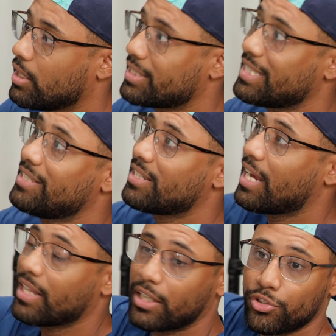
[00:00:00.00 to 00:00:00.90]

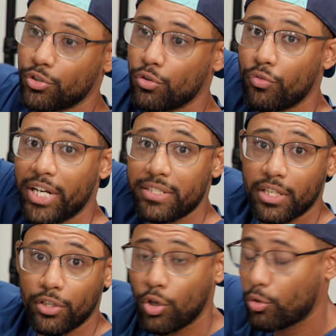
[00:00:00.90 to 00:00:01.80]
C-stand that control raising
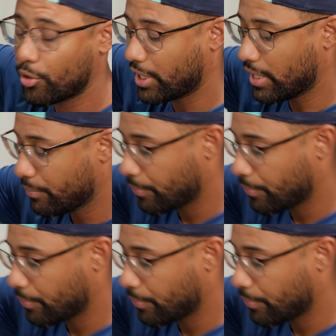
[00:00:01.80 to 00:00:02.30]
and lowering it.